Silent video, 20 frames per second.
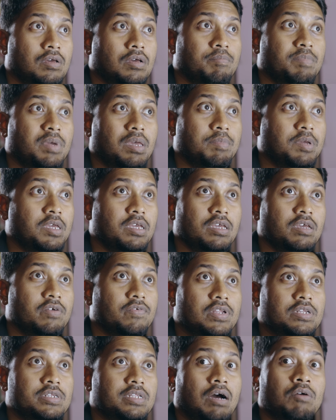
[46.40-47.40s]
maybe
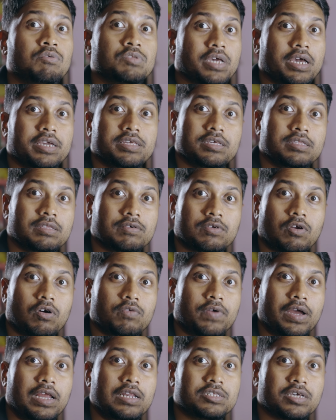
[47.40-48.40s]
even downsizing the raw
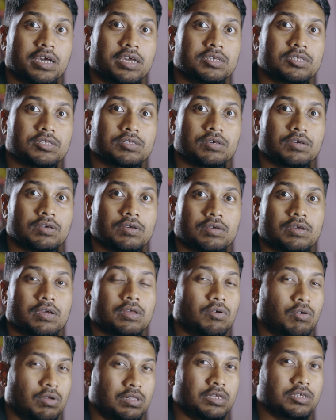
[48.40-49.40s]
file size
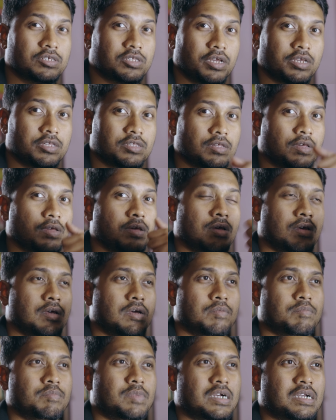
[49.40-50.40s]
and all these things.
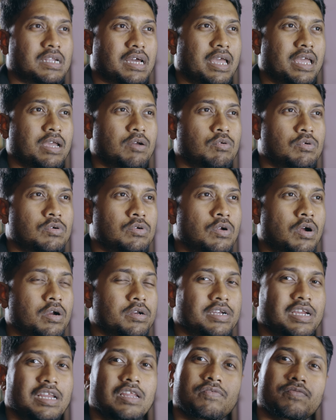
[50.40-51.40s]
But I could
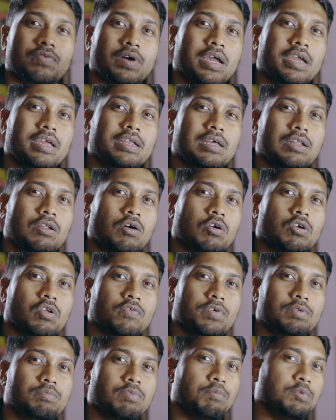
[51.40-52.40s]
not really find a lot
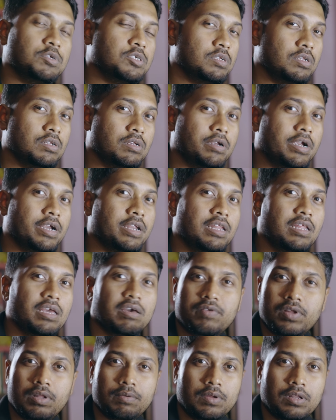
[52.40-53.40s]
of information readily
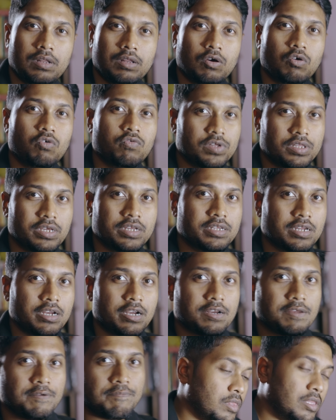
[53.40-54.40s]
available over the
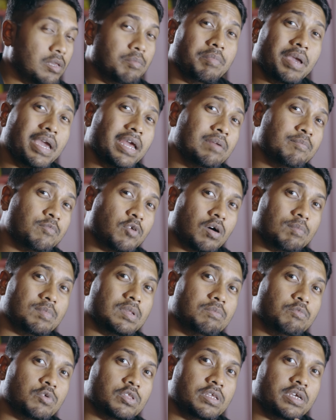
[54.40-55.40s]
internet. The main
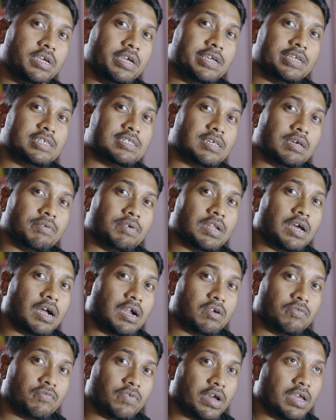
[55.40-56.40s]
problem with the
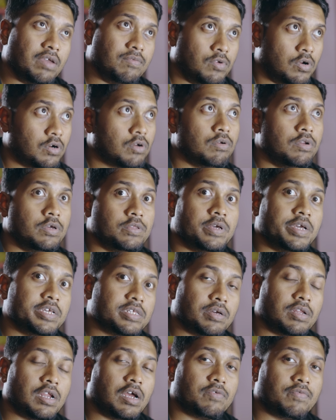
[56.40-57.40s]
a7R5, not only the
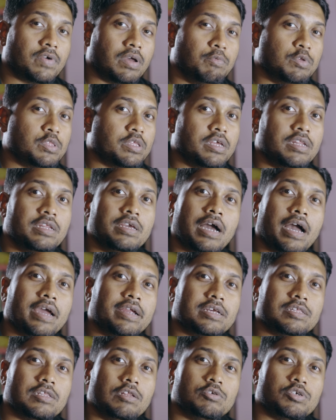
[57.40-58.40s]
a7R5, with any high
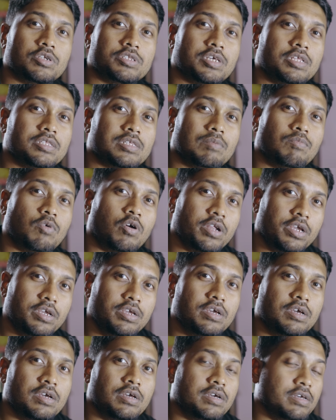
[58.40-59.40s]
resolution sensor
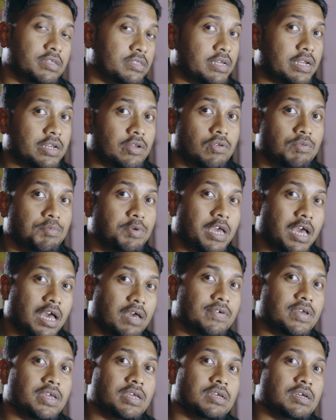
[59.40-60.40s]
body that you will be
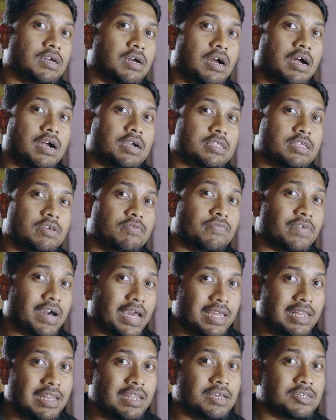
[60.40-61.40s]
having, are the
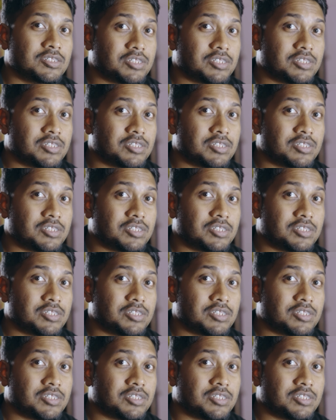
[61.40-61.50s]
file